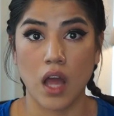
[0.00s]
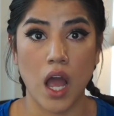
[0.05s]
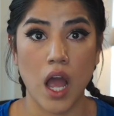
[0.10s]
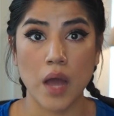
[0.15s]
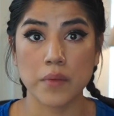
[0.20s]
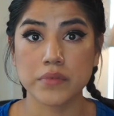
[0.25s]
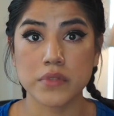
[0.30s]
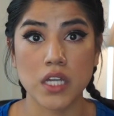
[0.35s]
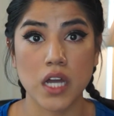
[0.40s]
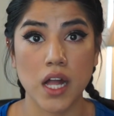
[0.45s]

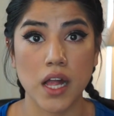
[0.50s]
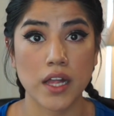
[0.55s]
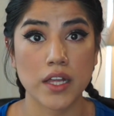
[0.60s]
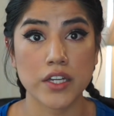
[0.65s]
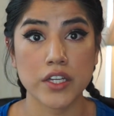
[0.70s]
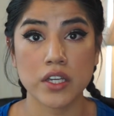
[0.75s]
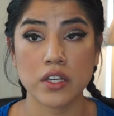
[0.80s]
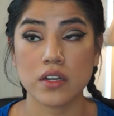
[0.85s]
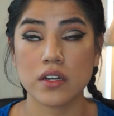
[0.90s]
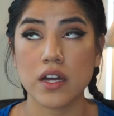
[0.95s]
I'm
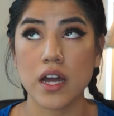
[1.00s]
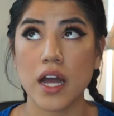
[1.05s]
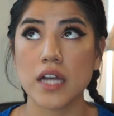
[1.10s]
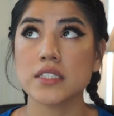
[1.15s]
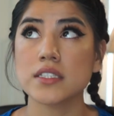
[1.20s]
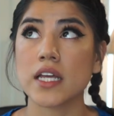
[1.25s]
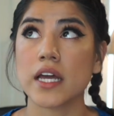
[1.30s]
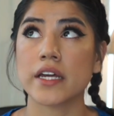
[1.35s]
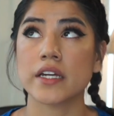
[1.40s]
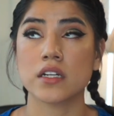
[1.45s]
telling you
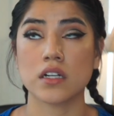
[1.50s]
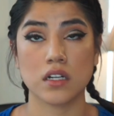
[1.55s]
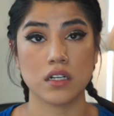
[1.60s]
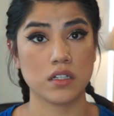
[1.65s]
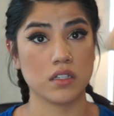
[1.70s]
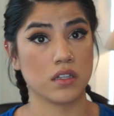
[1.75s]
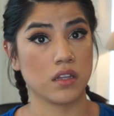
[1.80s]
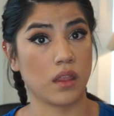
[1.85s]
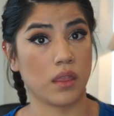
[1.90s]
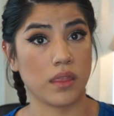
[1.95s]
guys, like,
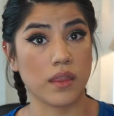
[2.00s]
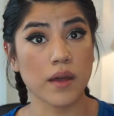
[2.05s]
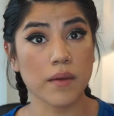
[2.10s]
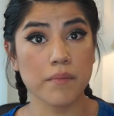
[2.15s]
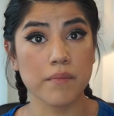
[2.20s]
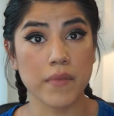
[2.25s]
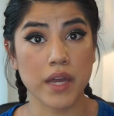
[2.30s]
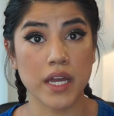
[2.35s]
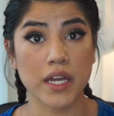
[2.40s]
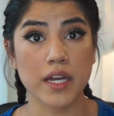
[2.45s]

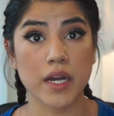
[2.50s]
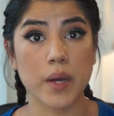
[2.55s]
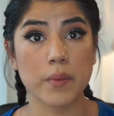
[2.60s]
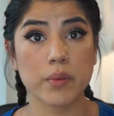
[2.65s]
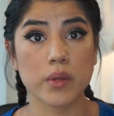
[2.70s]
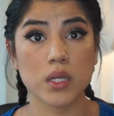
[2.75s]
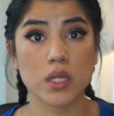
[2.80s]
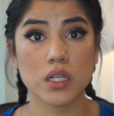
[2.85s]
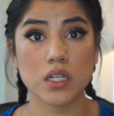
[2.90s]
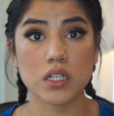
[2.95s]
the
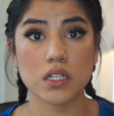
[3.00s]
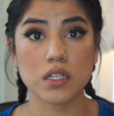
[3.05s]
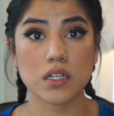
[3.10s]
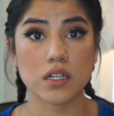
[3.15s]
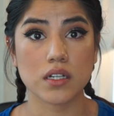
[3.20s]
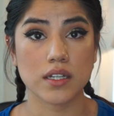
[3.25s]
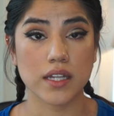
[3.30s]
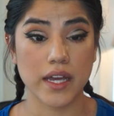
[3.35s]
makeup look,